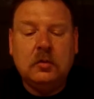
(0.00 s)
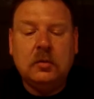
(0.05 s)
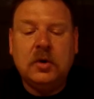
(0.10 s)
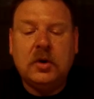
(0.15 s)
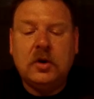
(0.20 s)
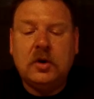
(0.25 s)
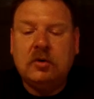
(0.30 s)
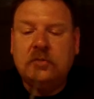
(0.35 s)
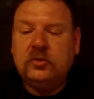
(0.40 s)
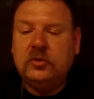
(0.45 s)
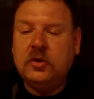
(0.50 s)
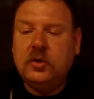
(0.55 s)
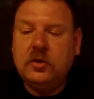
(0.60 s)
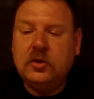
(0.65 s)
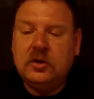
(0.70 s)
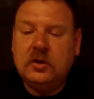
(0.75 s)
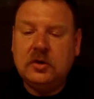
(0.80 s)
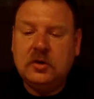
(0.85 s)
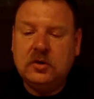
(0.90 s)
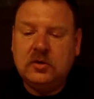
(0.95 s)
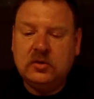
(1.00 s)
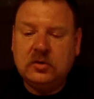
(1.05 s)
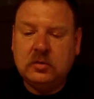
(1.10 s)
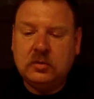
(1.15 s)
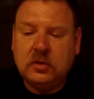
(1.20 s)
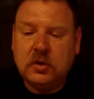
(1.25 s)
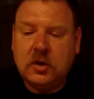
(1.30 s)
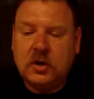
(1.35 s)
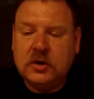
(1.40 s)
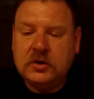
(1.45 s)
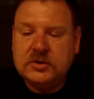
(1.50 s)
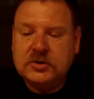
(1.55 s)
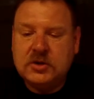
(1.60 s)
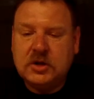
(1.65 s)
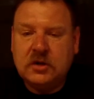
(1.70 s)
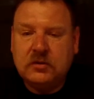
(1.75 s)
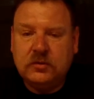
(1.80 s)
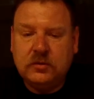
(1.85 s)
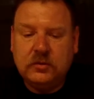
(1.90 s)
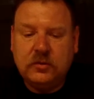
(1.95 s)
But also you can do some large
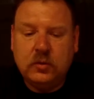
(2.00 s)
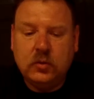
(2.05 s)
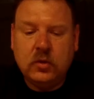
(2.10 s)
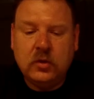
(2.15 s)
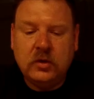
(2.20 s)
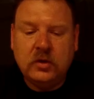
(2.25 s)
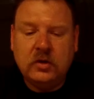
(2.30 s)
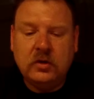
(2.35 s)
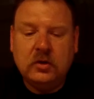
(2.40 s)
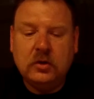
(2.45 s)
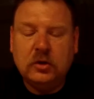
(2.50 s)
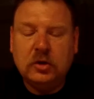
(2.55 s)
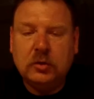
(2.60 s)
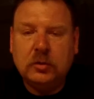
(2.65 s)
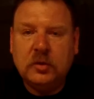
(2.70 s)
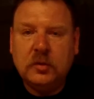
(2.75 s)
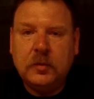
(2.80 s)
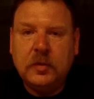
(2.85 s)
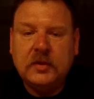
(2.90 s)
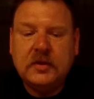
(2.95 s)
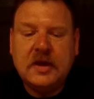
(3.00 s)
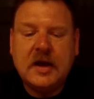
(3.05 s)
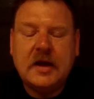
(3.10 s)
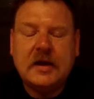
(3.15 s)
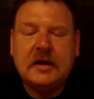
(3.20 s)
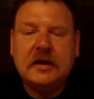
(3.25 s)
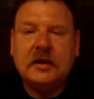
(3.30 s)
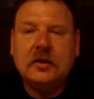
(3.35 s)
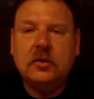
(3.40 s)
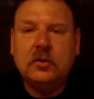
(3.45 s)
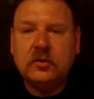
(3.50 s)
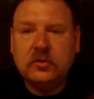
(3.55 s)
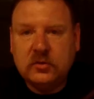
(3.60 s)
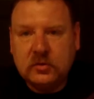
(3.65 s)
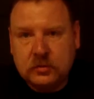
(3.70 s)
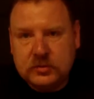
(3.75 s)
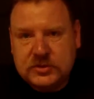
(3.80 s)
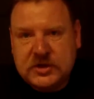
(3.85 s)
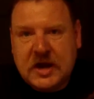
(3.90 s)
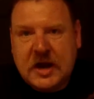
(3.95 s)
stuff if you wanted to do a little bit of batoning or
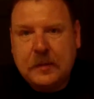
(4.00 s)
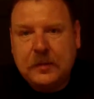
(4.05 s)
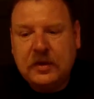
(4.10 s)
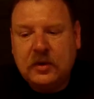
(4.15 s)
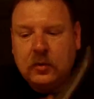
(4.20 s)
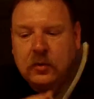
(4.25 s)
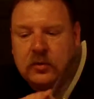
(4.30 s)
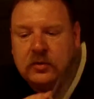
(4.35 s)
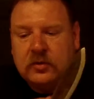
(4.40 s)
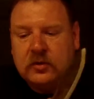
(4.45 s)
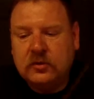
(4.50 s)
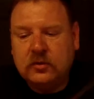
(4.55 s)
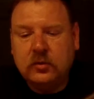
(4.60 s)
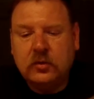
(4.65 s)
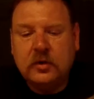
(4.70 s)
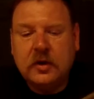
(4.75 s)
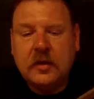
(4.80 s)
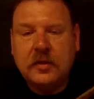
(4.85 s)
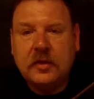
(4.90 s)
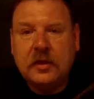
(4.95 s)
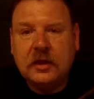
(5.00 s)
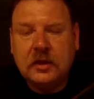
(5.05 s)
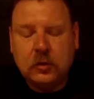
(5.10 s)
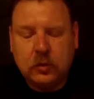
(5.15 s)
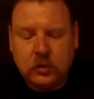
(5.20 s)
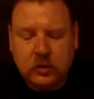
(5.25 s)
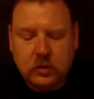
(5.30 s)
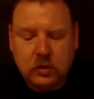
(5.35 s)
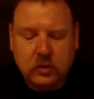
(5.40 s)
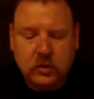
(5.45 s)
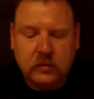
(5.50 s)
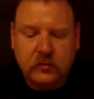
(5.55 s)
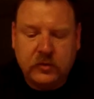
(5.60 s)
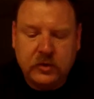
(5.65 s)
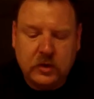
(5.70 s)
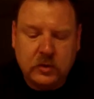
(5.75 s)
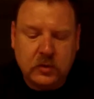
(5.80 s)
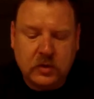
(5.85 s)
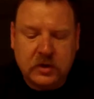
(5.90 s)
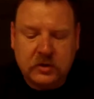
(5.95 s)
some chopping with this one. I think it will hold up
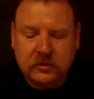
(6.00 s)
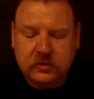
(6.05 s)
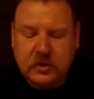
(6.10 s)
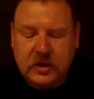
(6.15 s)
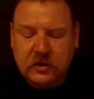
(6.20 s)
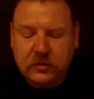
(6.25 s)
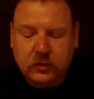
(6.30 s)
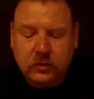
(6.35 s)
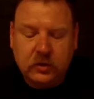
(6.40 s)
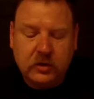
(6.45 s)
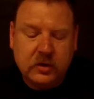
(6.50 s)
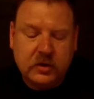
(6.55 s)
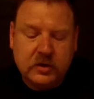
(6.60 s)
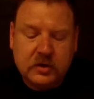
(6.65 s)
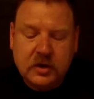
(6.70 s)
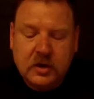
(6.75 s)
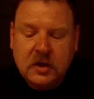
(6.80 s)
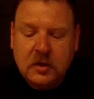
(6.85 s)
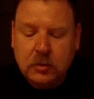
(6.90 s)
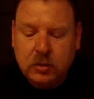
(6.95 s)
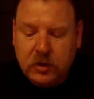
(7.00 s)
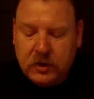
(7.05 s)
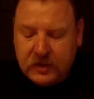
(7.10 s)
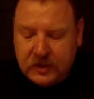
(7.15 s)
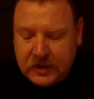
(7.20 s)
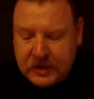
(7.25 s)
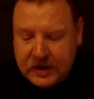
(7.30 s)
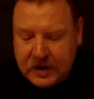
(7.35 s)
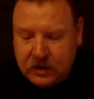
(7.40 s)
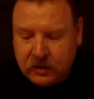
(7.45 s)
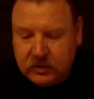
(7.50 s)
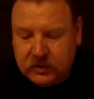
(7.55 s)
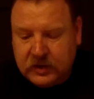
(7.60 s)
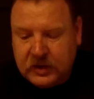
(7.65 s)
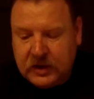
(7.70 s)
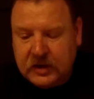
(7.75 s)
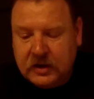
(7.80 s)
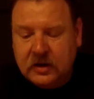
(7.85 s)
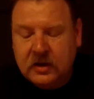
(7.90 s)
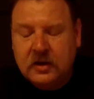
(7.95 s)
very well. So I just wanted to point that out.
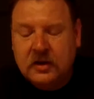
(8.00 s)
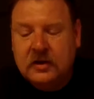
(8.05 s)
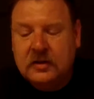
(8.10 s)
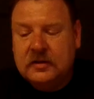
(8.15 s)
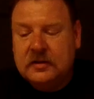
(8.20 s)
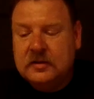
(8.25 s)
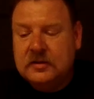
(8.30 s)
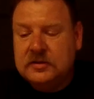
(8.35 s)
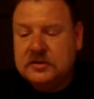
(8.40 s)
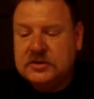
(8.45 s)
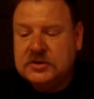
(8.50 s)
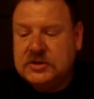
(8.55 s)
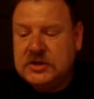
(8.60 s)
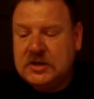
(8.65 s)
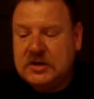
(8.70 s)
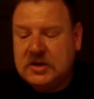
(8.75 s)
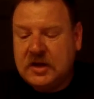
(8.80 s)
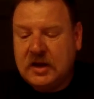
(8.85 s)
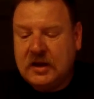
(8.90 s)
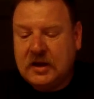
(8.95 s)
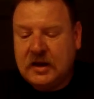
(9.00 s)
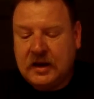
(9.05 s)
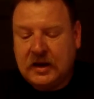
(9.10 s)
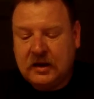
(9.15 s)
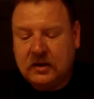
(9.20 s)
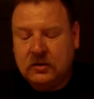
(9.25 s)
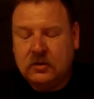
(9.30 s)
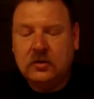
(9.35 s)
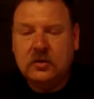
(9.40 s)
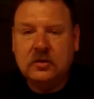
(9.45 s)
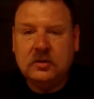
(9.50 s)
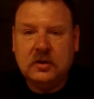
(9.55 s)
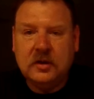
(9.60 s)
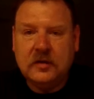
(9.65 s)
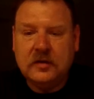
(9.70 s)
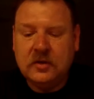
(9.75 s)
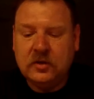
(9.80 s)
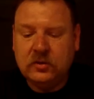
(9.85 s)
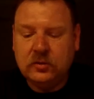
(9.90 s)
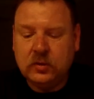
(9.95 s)
Again, G10 handle
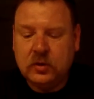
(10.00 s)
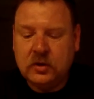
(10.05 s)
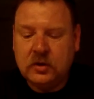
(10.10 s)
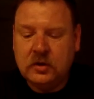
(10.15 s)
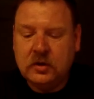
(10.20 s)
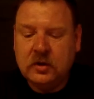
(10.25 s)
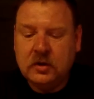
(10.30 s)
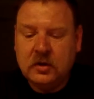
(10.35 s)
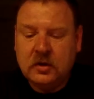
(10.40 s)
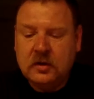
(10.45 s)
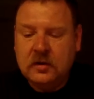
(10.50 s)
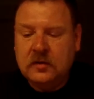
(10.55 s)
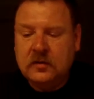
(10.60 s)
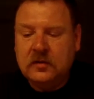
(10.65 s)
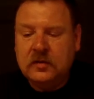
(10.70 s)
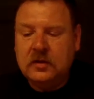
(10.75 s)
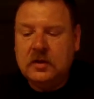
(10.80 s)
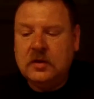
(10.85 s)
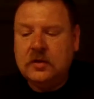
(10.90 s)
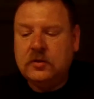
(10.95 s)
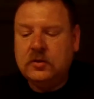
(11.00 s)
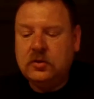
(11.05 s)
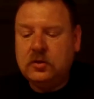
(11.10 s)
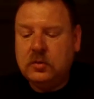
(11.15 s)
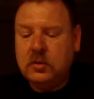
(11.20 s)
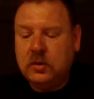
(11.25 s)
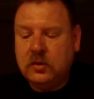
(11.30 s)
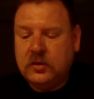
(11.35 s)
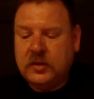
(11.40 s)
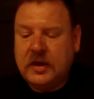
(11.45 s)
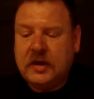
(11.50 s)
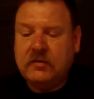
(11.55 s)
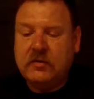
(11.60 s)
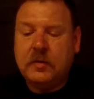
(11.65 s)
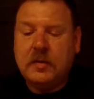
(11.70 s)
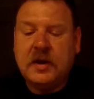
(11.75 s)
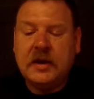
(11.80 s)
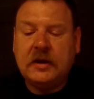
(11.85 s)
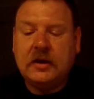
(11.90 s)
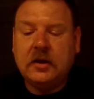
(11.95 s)
on this one. The other two both have a
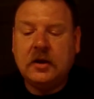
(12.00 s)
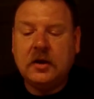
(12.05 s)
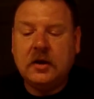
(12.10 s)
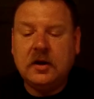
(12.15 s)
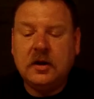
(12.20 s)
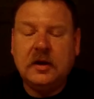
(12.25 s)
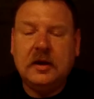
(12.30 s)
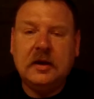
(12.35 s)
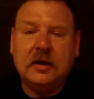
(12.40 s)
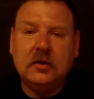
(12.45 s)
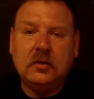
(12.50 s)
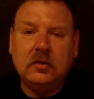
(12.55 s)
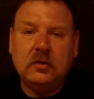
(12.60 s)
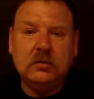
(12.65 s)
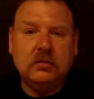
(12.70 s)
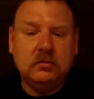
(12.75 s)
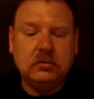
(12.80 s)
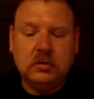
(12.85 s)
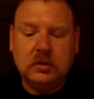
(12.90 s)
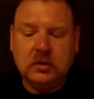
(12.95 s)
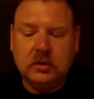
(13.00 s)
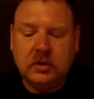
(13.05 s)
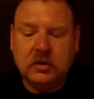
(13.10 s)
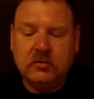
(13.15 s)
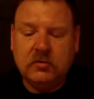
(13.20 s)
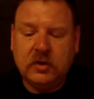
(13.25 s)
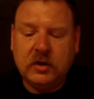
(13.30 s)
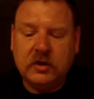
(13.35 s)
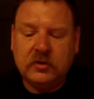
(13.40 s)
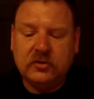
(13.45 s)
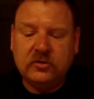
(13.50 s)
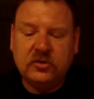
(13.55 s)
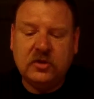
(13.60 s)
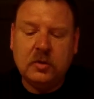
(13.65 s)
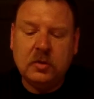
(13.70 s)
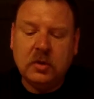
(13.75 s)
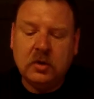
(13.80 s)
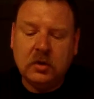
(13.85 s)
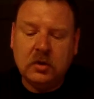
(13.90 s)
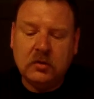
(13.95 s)
micarta handle. Again, very
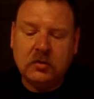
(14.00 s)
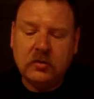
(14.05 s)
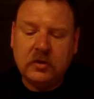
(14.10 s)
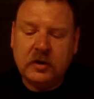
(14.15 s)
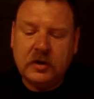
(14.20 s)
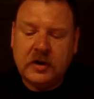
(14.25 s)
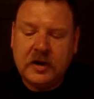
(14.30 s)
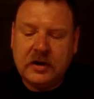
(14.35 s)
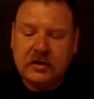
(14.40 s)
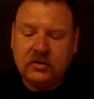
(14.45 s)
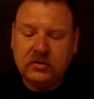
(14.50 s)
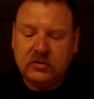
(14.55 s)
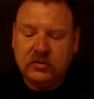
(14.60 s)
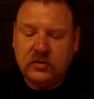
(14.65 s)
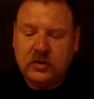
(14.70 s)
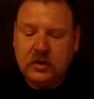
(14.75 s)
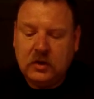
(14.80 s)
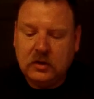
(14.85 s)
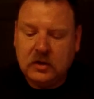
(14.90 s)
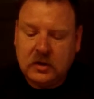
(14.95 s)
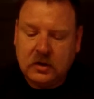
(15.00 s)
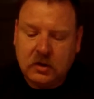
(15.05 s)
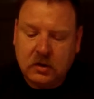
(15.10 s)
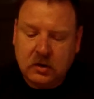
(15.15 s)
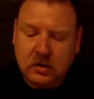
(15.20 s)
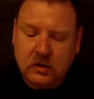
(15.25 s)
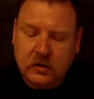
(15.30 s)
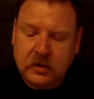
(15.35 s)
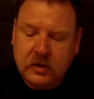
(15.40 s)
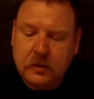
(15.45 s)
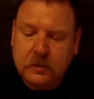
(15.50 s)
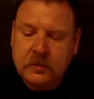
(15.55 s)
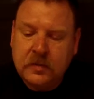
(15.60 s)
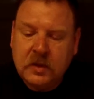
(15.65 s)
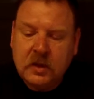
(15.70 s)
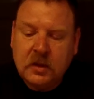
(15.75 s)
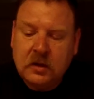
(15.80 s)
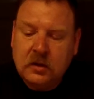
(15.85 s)
similar, very nice feel on all of them.